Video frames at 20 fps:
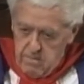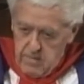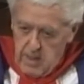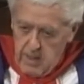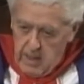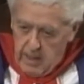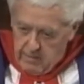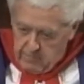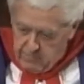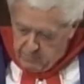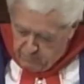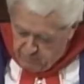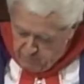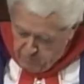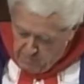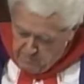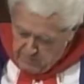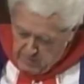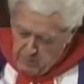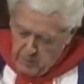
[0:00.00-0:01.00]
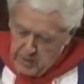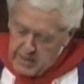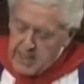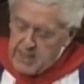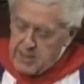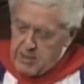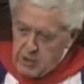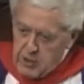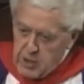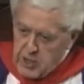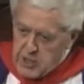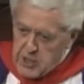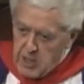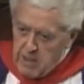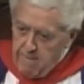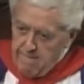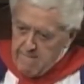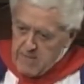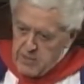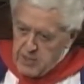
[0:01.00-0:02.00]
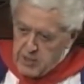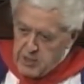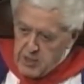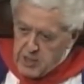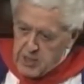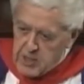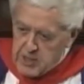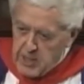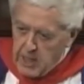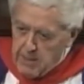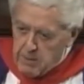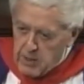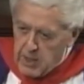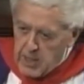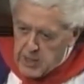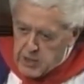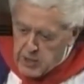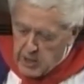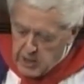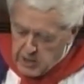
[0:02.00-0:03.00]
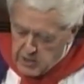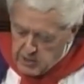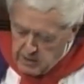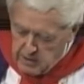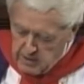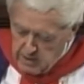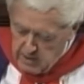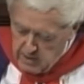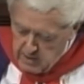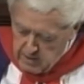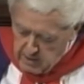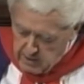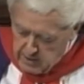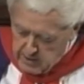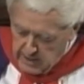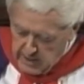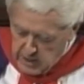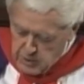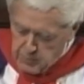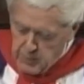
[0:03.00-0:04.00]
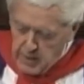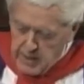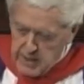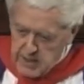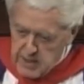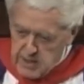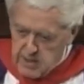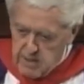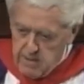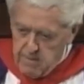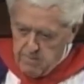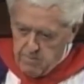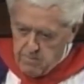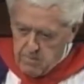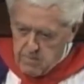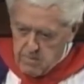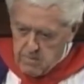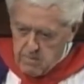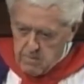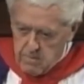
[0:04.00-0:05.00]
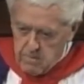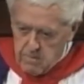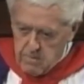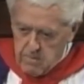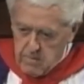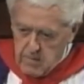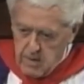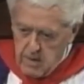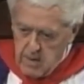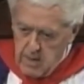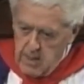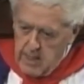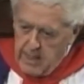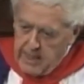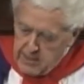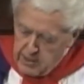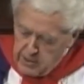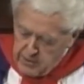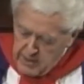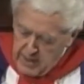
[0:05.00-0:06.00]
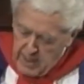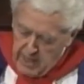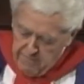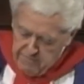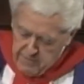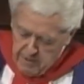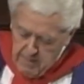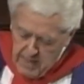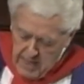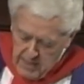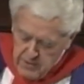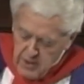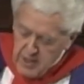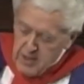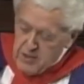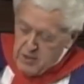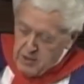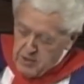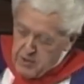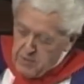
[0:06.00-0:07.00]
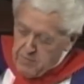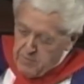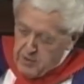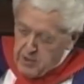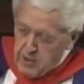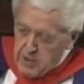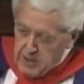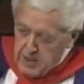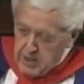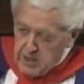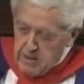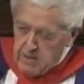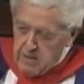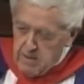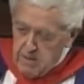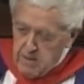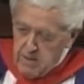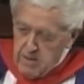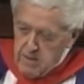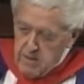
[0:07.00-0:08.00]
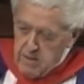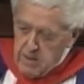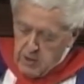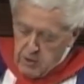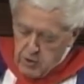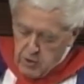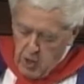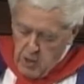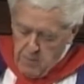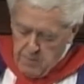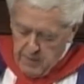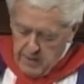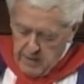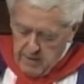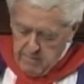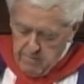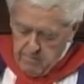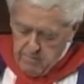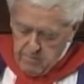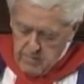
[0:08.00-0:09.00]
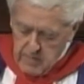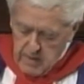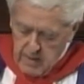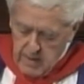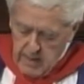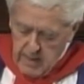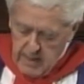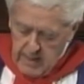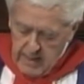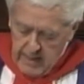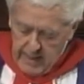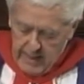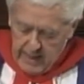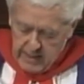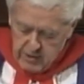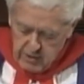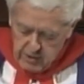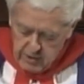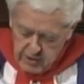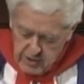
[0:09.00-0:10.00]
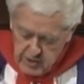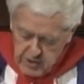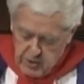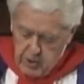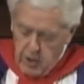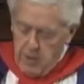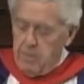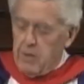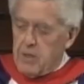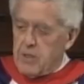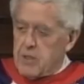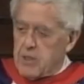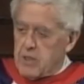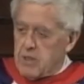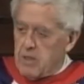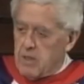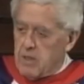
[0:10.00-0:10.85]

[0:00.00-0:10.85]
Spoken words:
And from them we get the destabilization that takes place. And in the aftermath, the difficulty in coping. And the disturbance